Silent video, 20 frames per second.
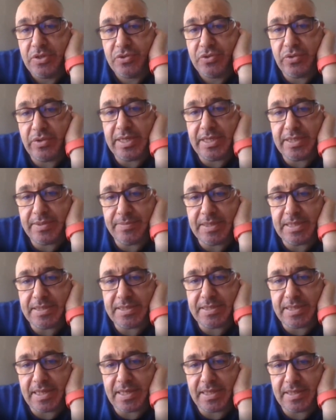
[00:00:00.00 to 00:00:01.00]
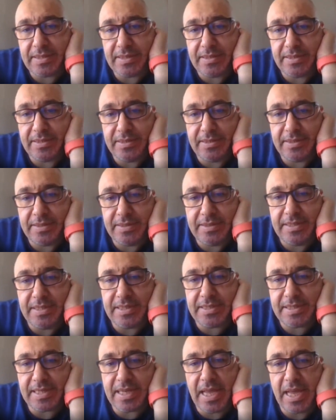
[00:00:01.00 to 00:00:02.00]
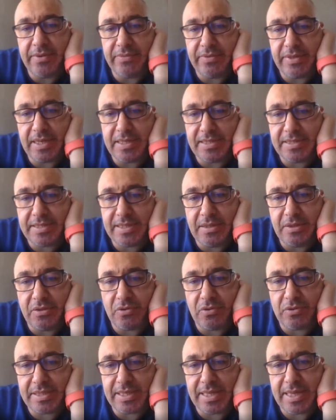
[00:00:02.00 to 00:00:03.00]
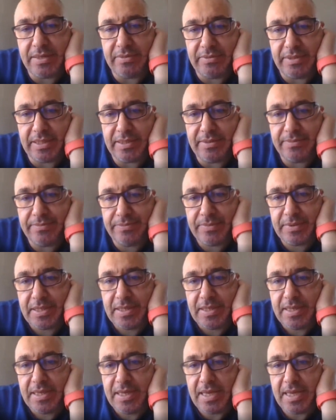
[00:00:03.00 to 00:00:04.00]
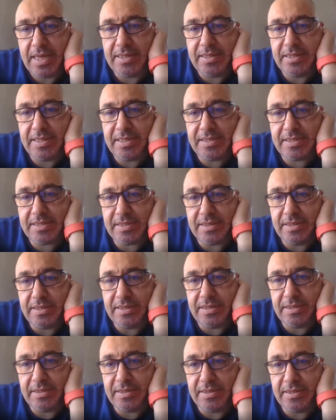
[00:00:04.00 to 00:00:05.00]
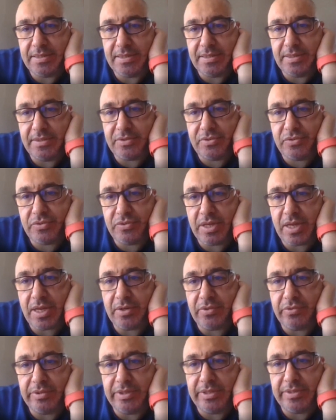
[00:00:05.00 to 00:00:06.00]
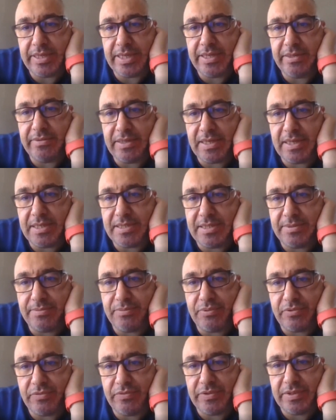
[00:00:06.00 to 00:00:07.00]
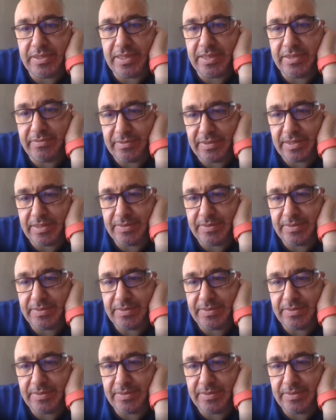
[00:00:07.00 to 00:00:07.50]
So it means that this area is the loss area, and this triangular area is the profit area.